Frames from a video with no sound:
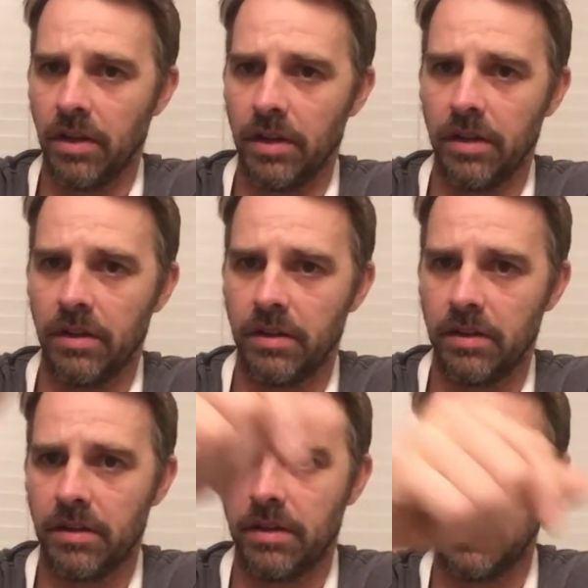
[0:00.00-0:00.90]
it
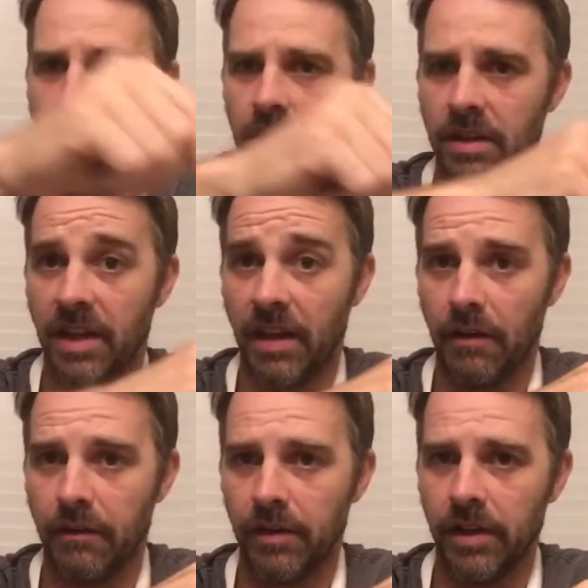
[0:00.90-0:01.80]

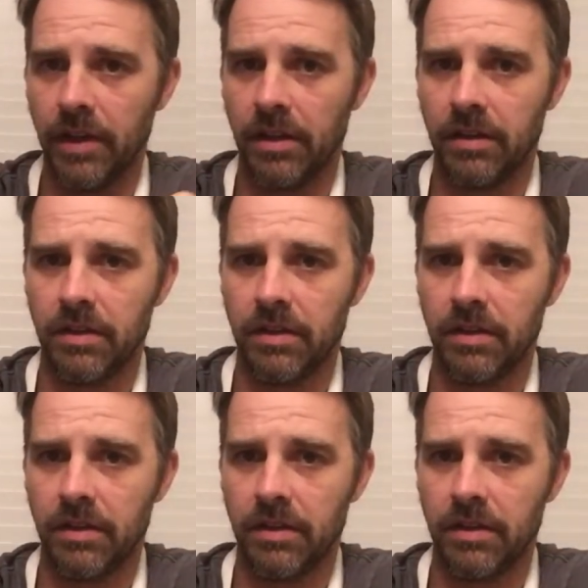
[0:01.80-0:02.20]
carefully.